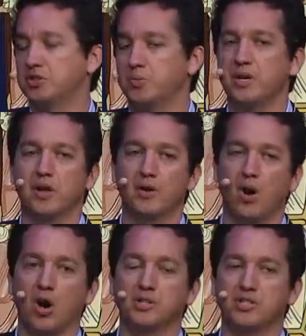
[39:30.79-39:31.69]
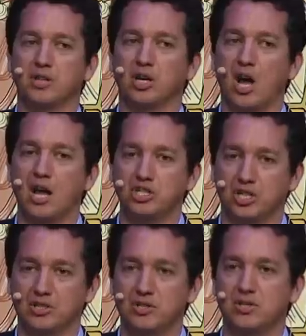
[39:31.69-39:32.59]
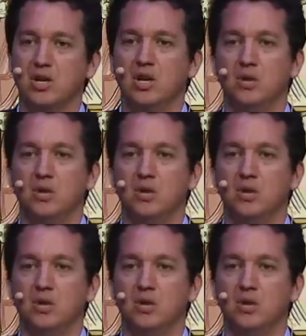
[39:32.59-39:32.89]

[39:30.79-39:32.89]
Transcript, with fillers: It's written on their hearts and their conscience